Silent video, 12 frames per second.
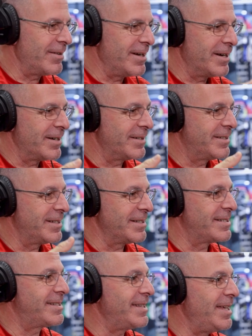every year,
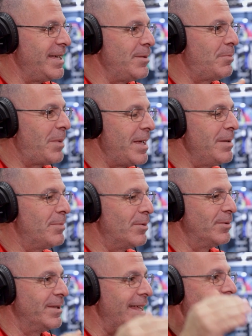to see
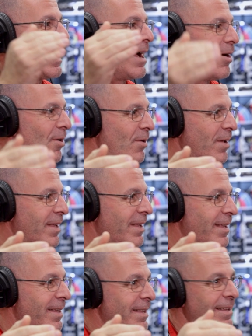people now
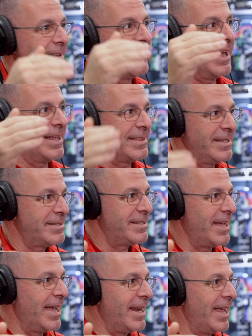at this
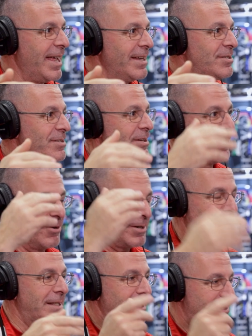day and age, you know,
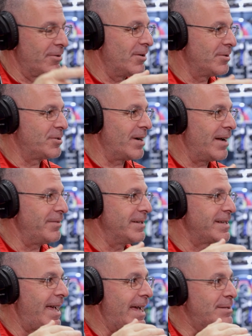not that they're all
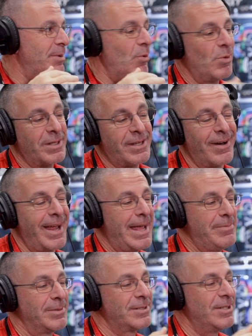driving tacks, but what they're
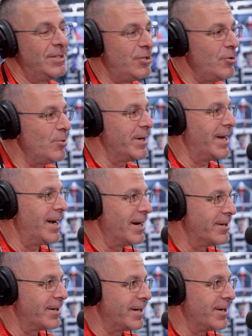able to do at a
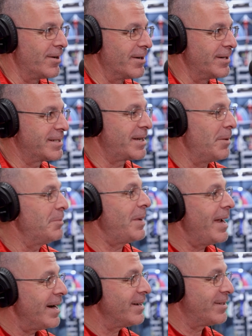hundred yards
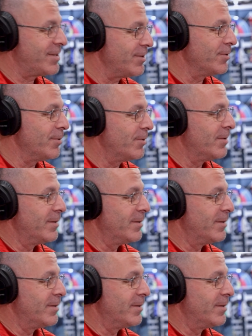compared to...